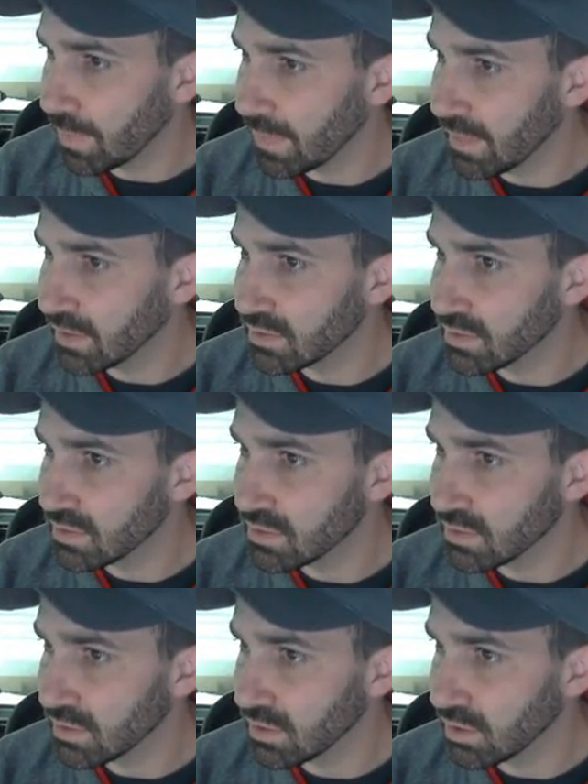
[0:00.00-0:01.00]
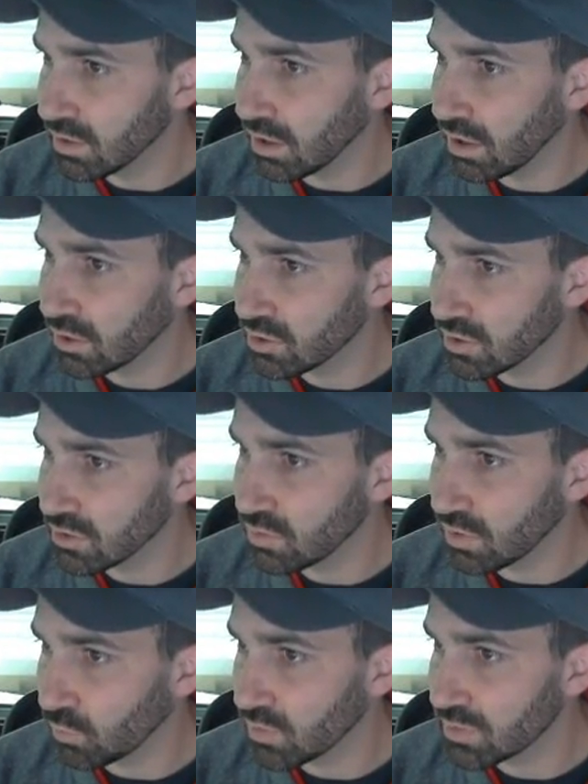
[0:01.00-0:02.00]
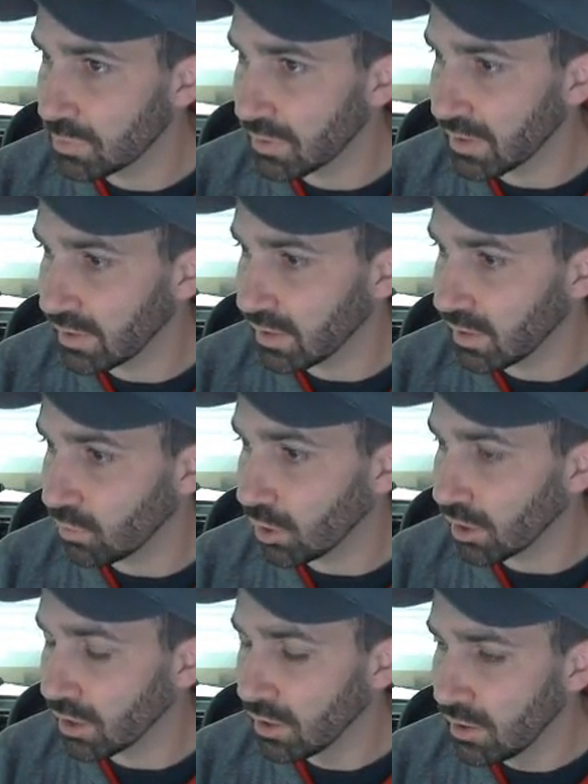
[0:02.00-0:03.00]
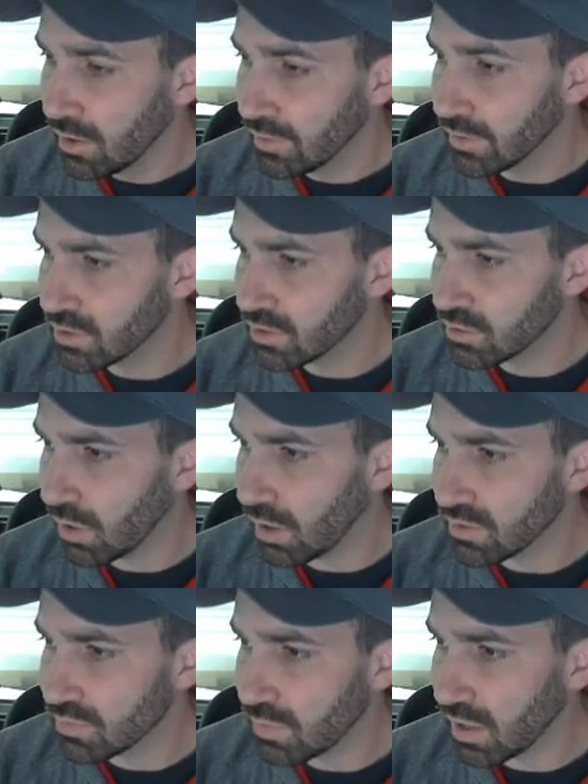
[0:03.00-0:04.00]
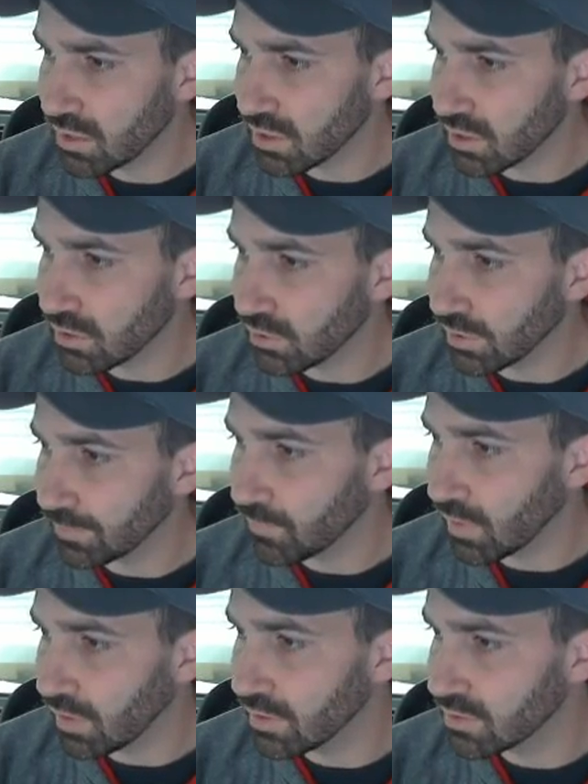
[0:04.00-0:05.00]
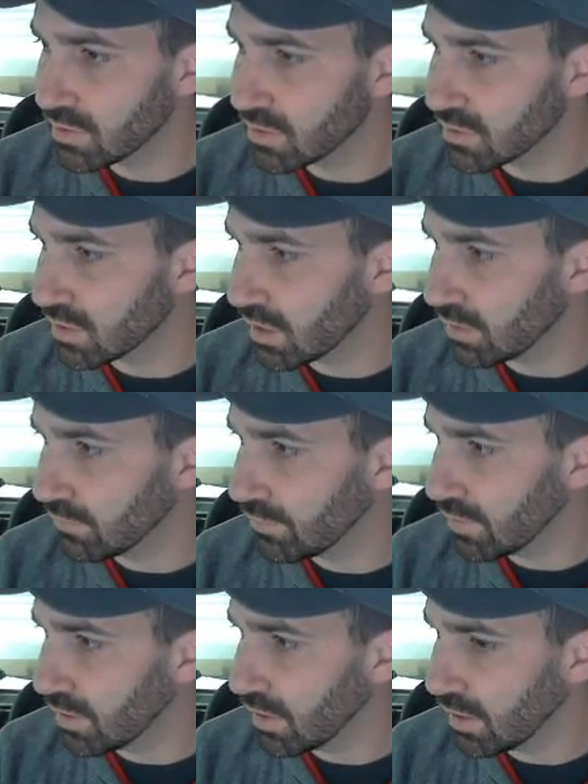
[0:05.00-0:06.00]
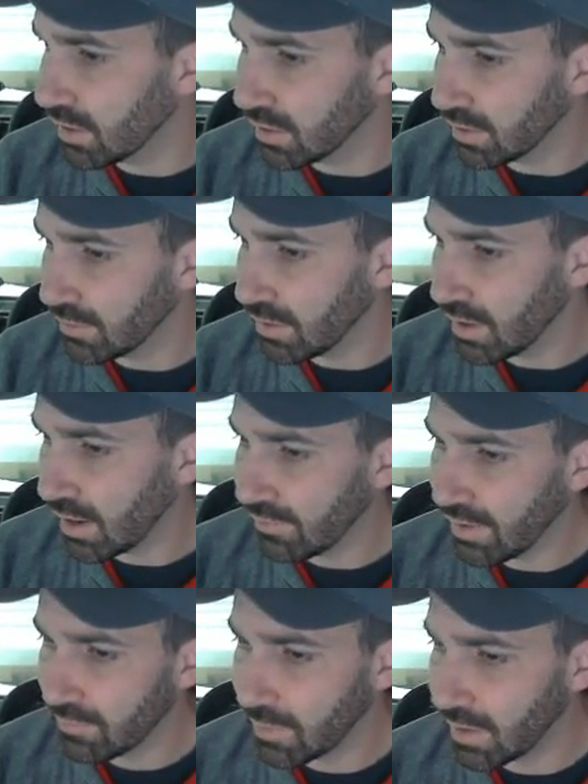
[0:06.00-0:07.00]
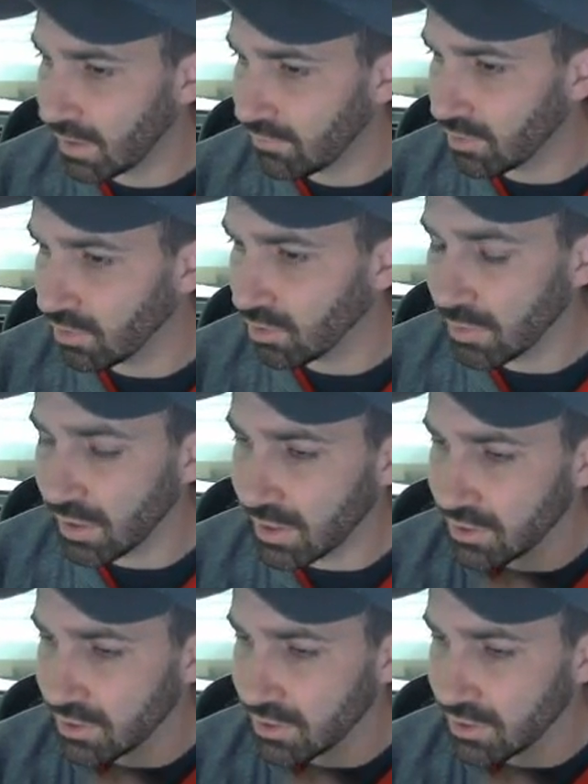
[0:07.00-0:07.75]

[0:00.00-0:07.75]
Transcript: This is just on WSPRnet.org. This is where all the spots are going, and this is kind of I have been having a little bit of